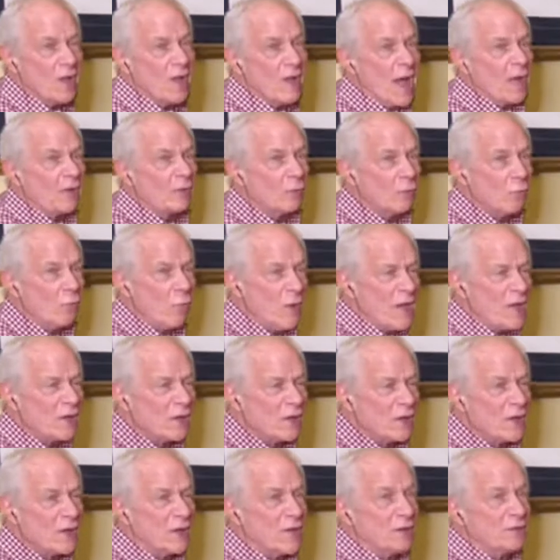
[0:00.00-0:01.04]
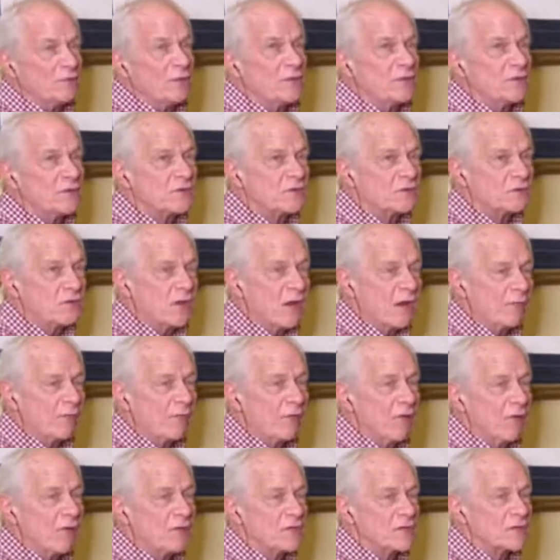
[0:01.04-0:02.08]
I could wake to
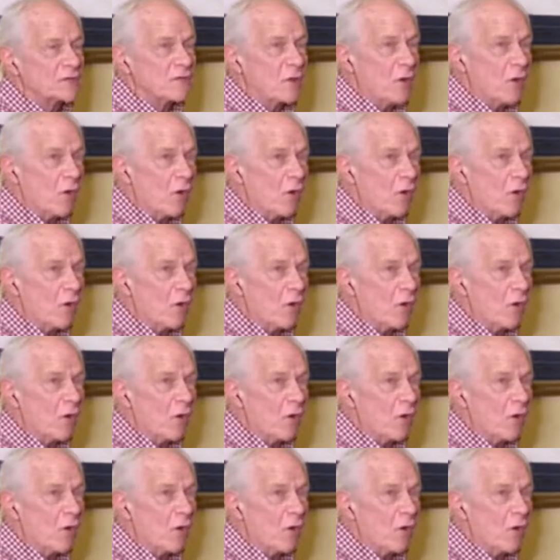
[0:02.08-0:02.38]
discover this